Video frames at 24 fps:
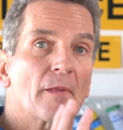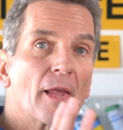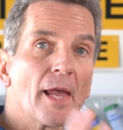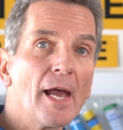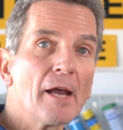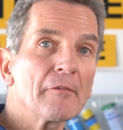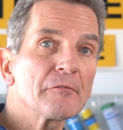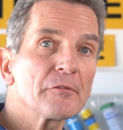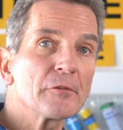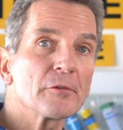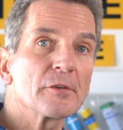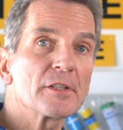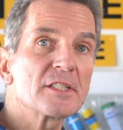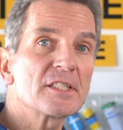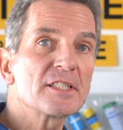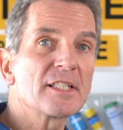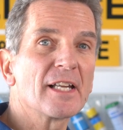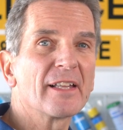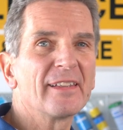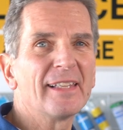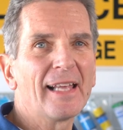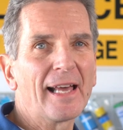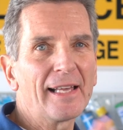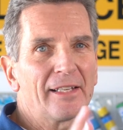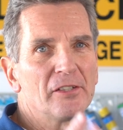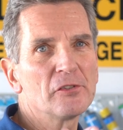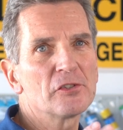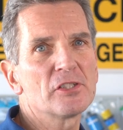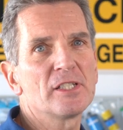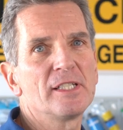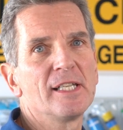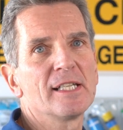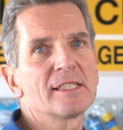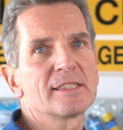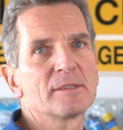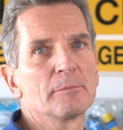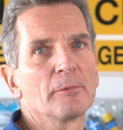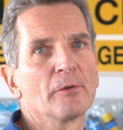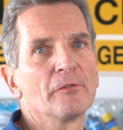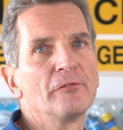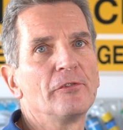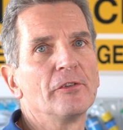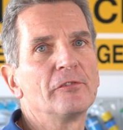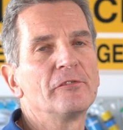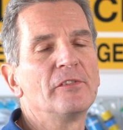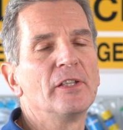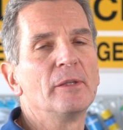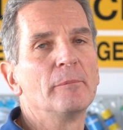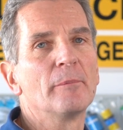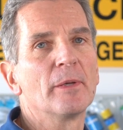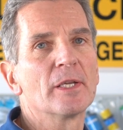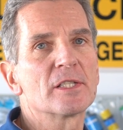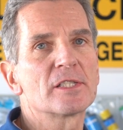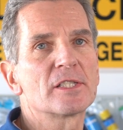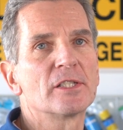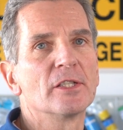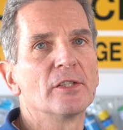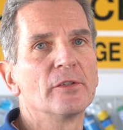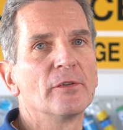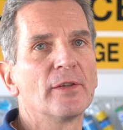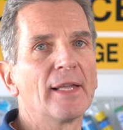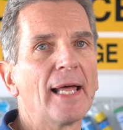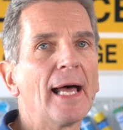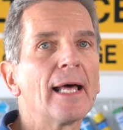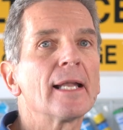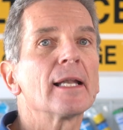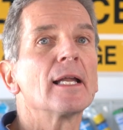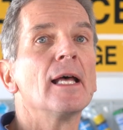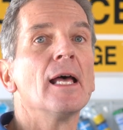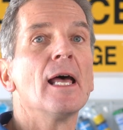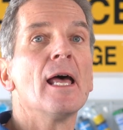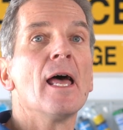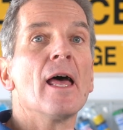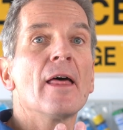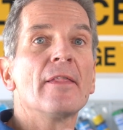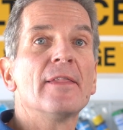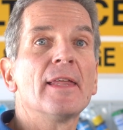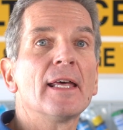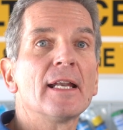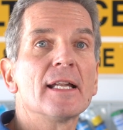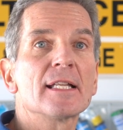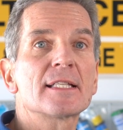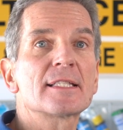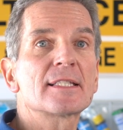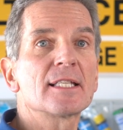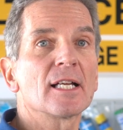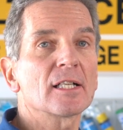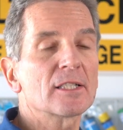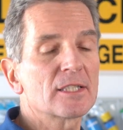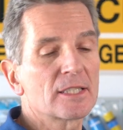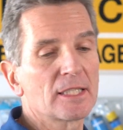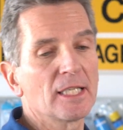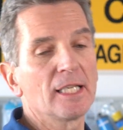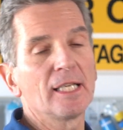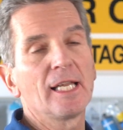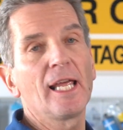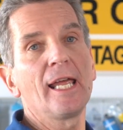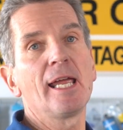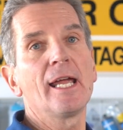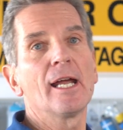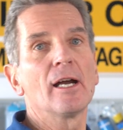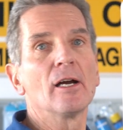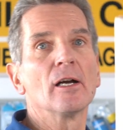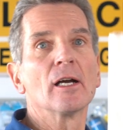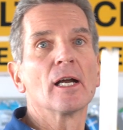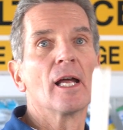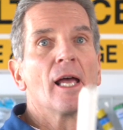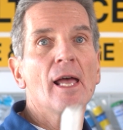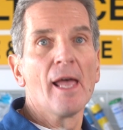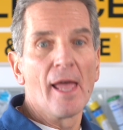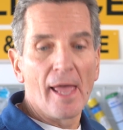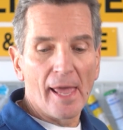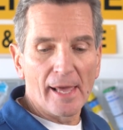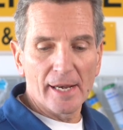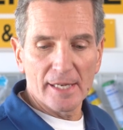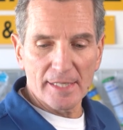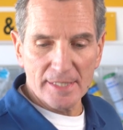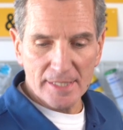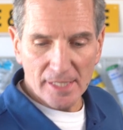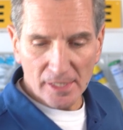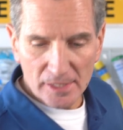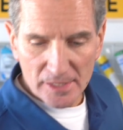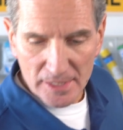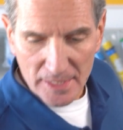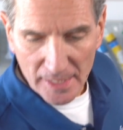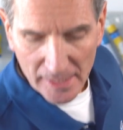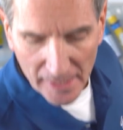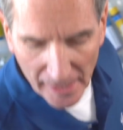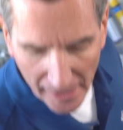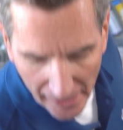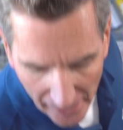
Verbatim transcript: After it's done that, usually takes about fifteen minutes to do that, then it sucks in air. And it sucks in